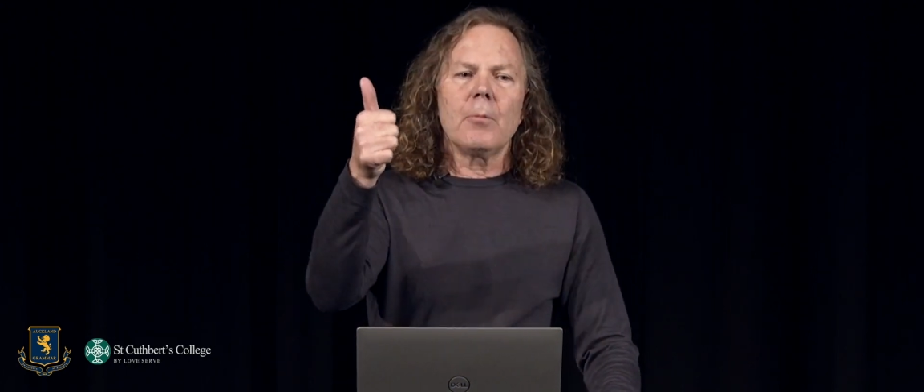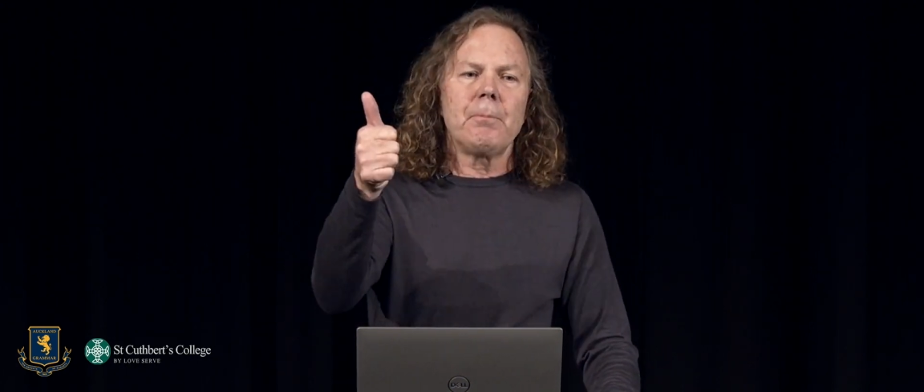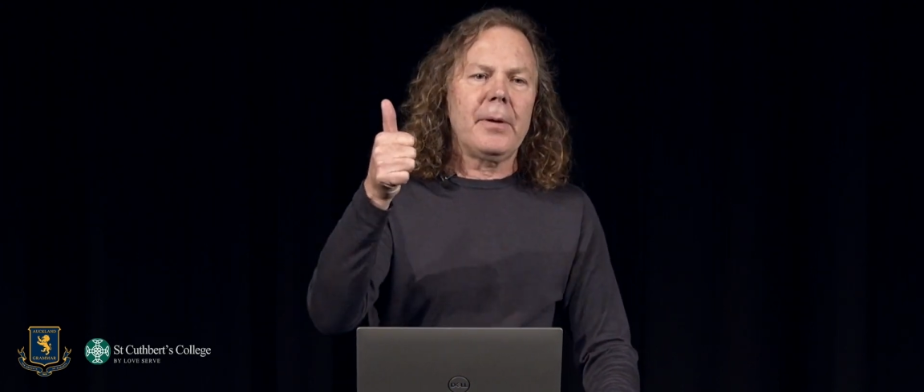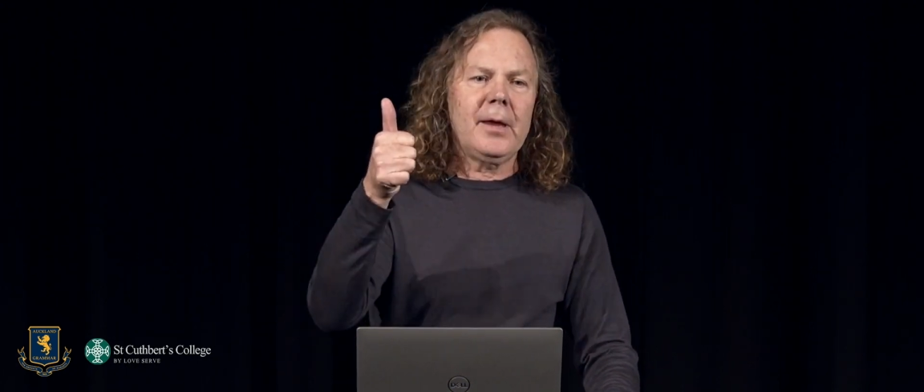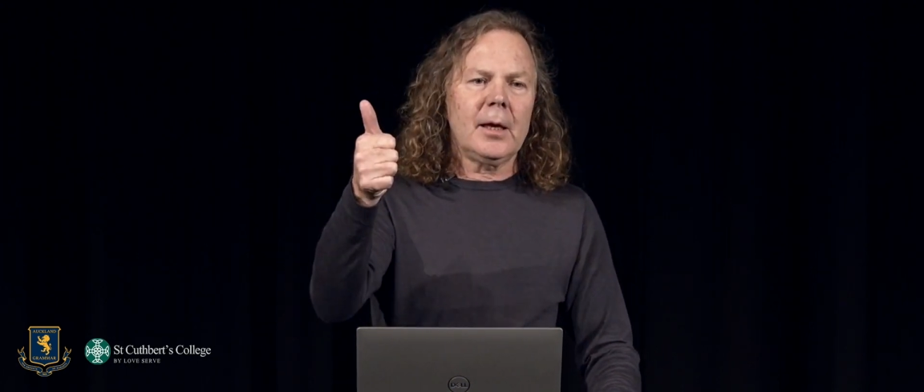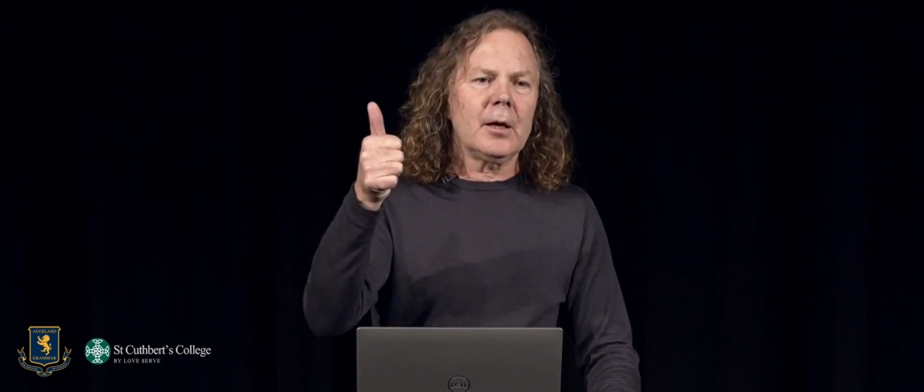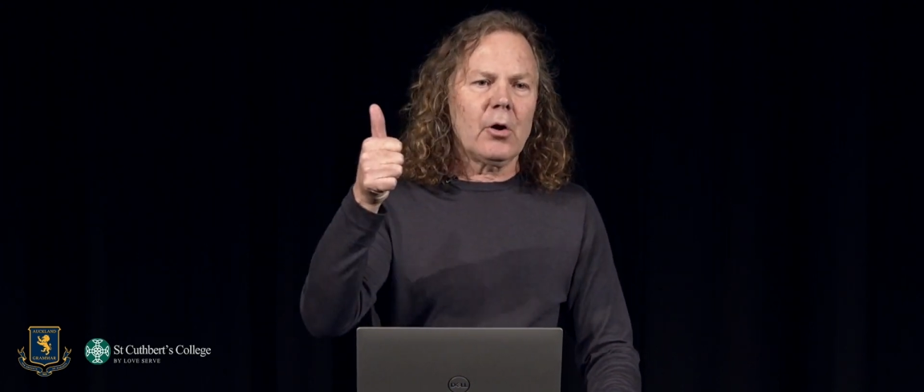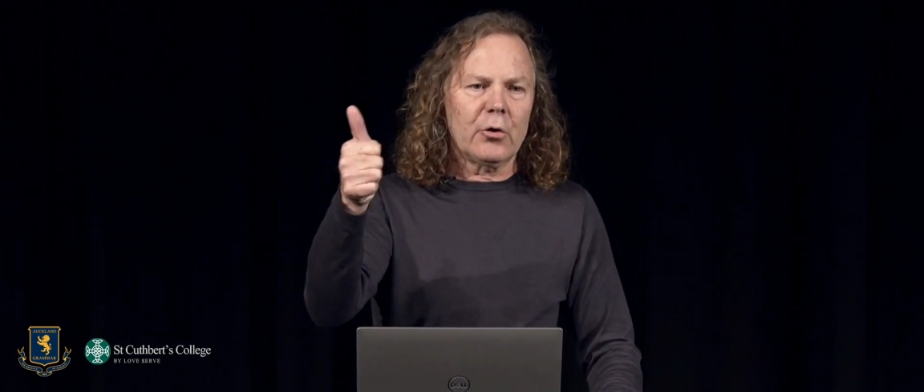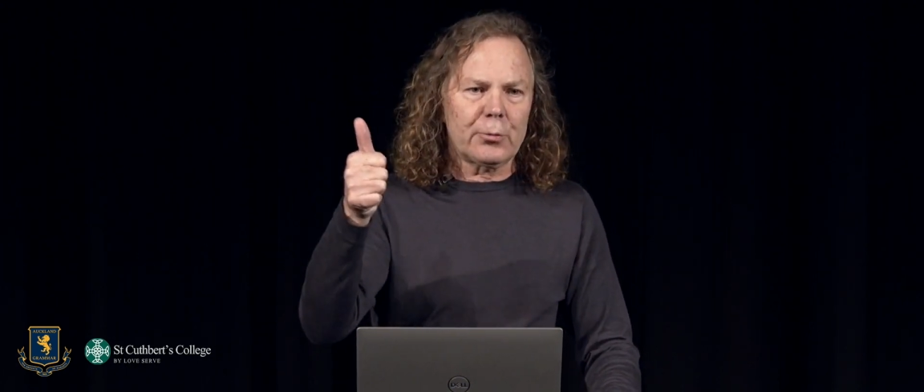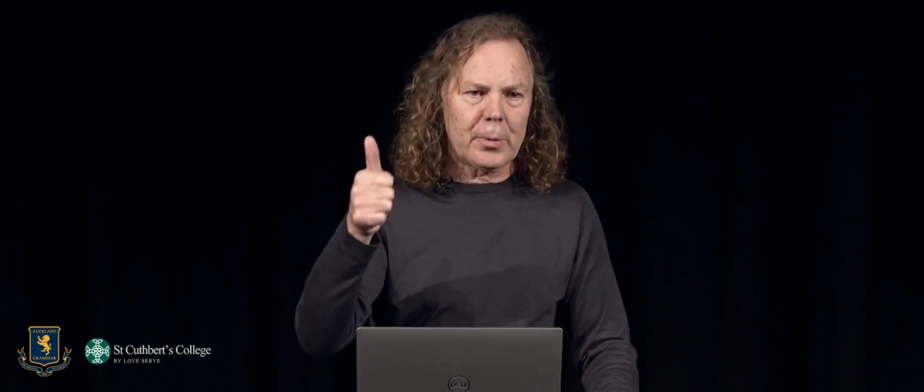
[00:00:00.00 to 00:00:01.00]
being an
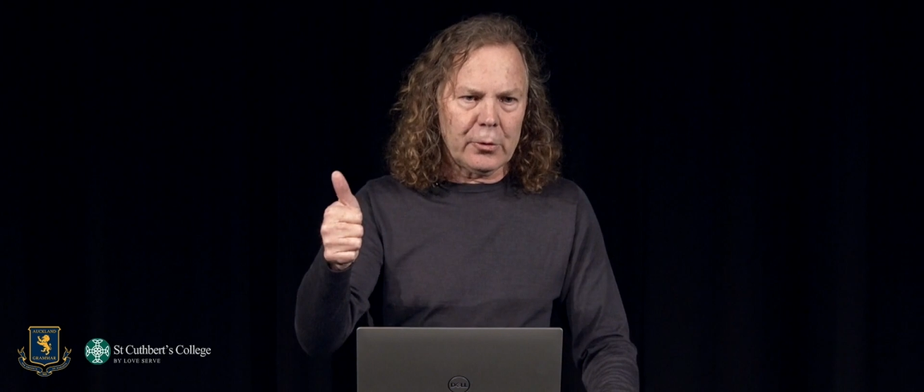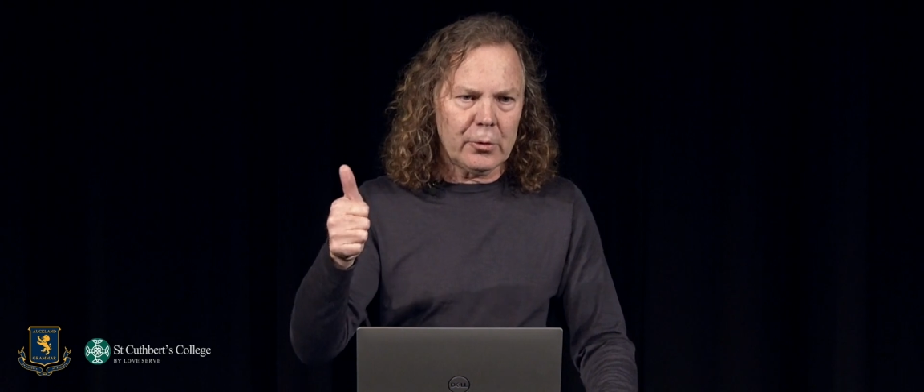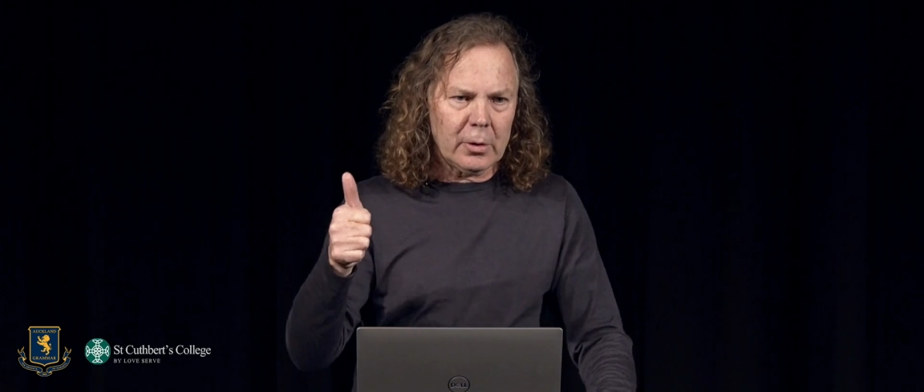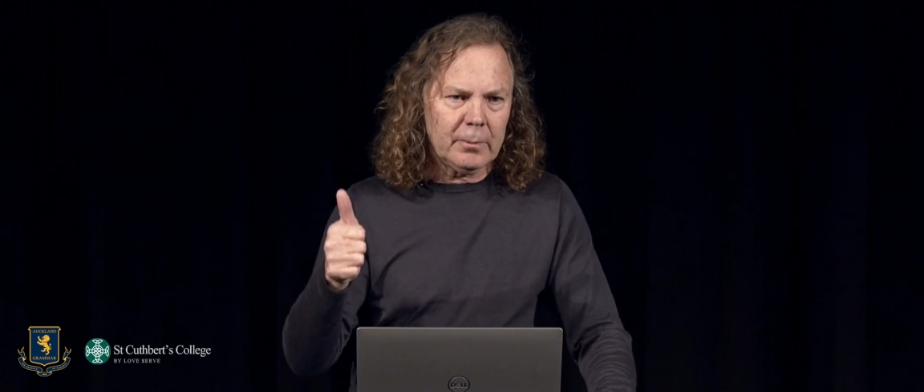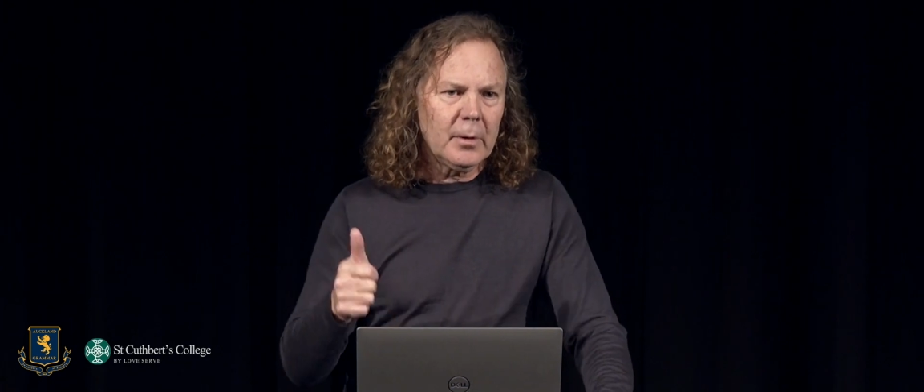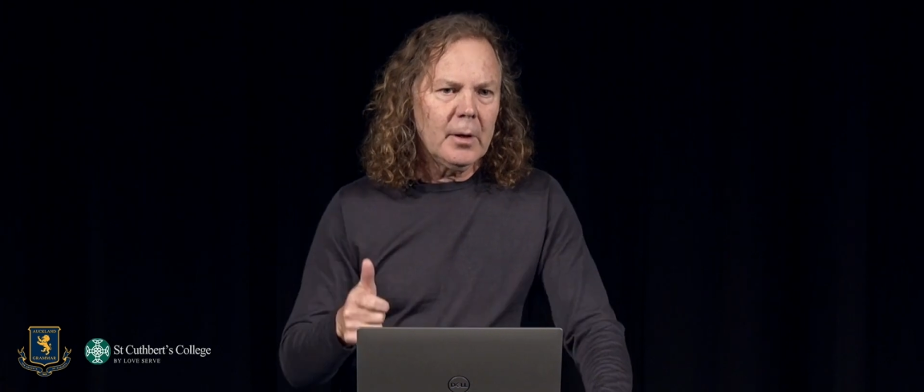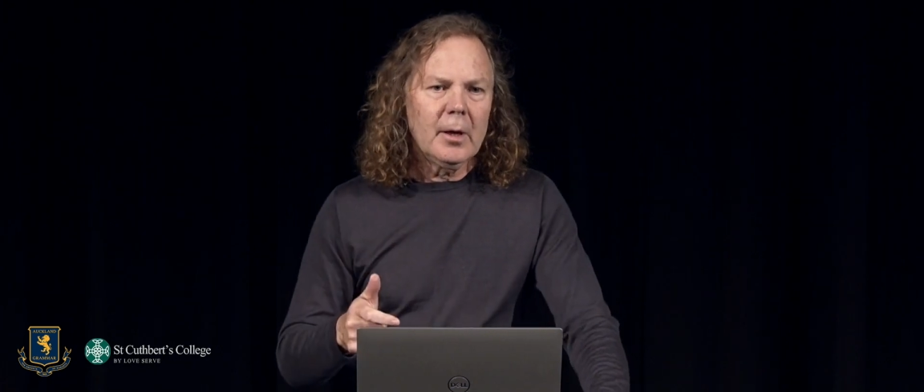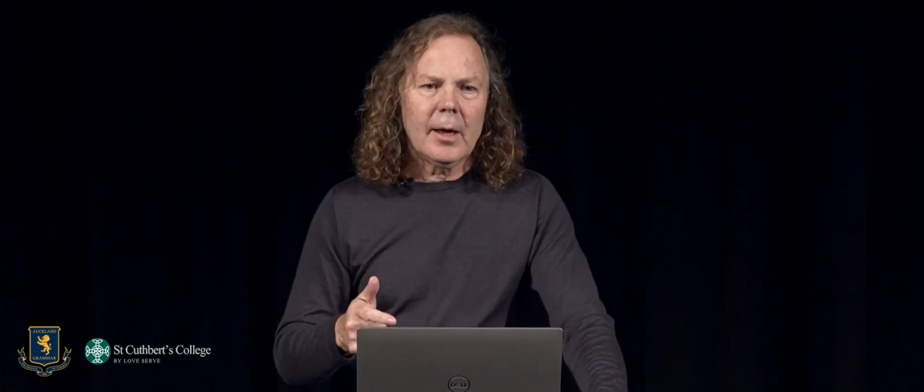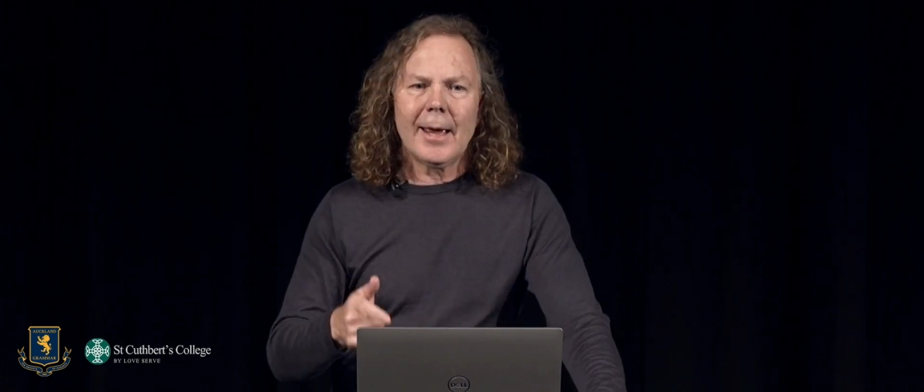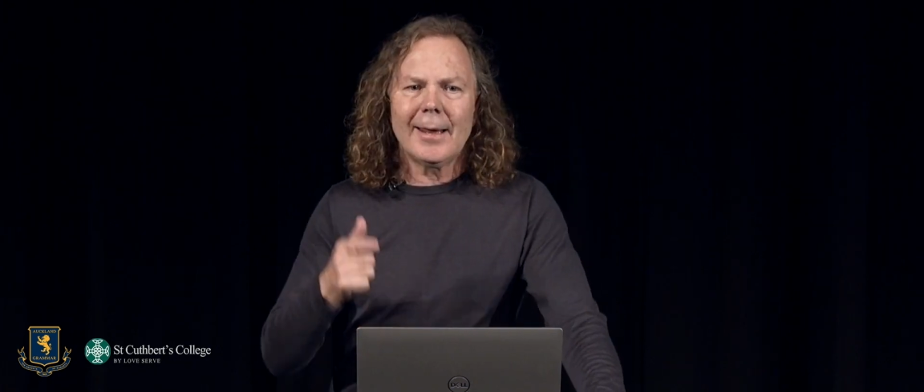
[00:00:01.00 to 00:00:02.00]
entrepreneur
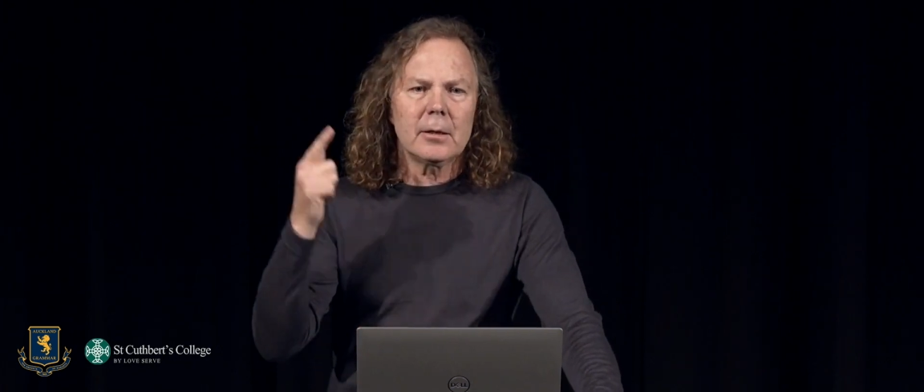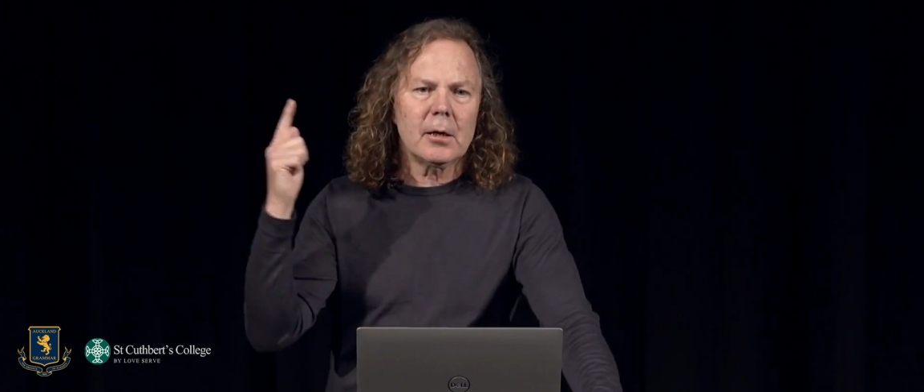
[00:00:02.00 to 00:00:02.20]
and